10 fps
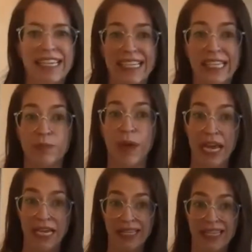a
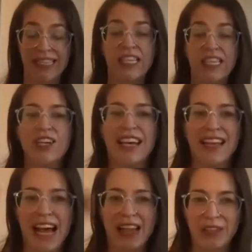space in
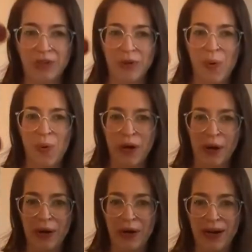that little corner,
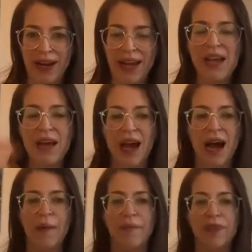
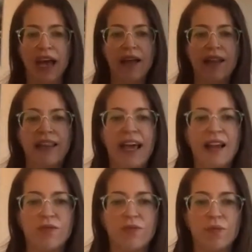that
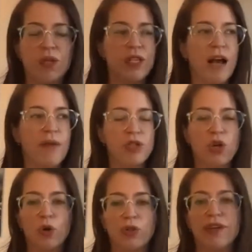I was
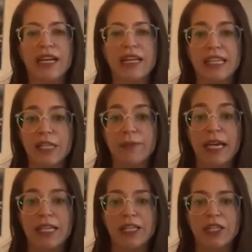cultivating this
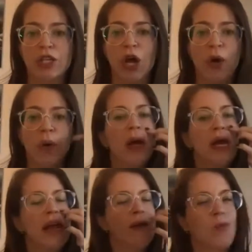space. So
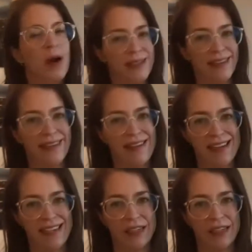it wasn't an ideal